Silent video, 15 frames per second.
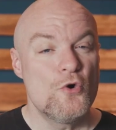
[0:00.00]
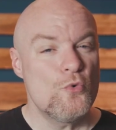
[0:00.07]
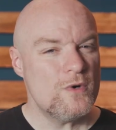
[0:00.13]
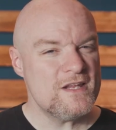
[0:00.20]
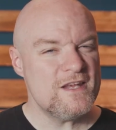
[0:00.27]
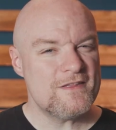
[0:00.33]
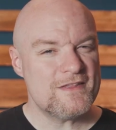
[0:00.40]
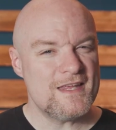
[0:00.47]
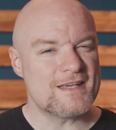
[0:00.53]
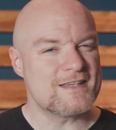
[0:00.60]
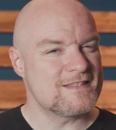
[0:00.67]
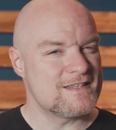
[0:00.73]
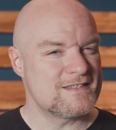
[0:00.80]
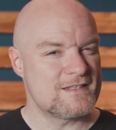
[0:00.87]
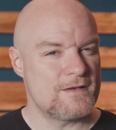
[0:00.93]
What do you think?
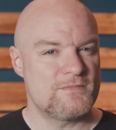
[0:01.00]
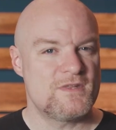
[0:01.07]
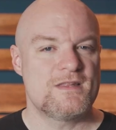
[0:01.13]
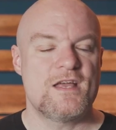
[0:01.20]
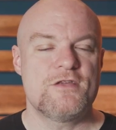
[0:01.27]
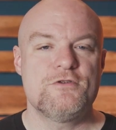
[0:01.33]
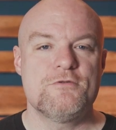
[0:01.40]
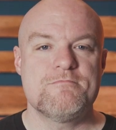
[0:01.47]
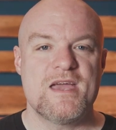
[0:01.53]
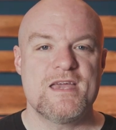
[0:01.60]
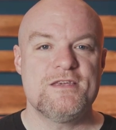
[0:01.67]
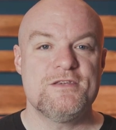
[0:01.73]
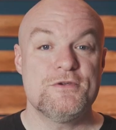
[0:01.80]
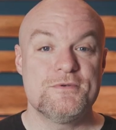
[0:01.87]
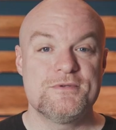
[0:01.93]
Is this something that you may
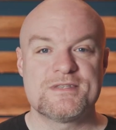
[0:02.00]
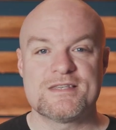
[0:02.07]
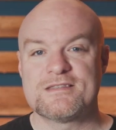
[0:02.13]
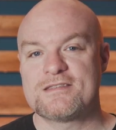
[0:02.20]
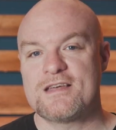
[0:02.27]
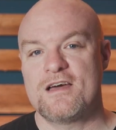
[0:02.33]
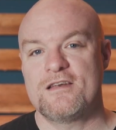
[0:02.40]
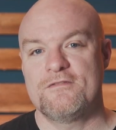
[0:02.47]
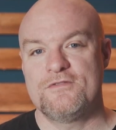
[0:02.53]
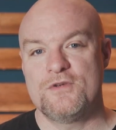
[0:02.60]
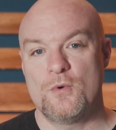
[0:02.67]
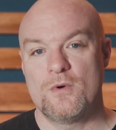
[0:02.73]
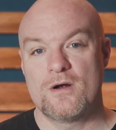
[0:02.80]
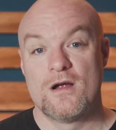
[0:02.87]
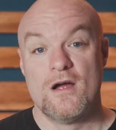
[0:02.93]
use inside of
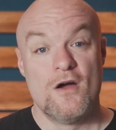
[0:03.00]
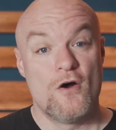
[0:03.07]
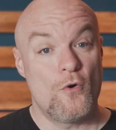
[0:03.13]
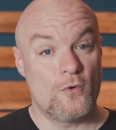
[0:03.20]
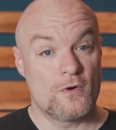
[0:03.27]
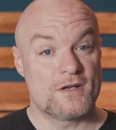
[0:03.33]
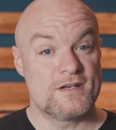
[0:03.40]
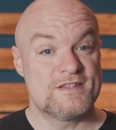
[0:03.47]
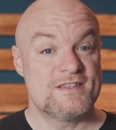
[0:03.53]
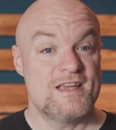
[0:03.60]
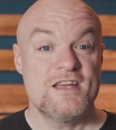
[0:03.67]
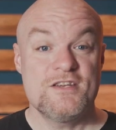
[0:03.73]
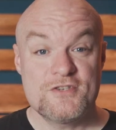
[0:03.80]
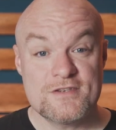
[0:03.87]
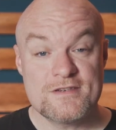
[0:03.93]
your
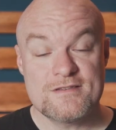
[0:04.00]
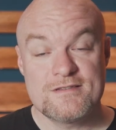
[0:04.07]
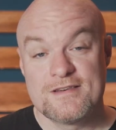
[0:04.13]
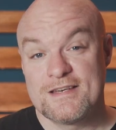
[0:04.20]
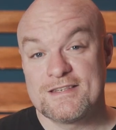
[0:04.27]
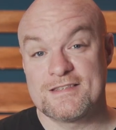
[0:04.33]
organization?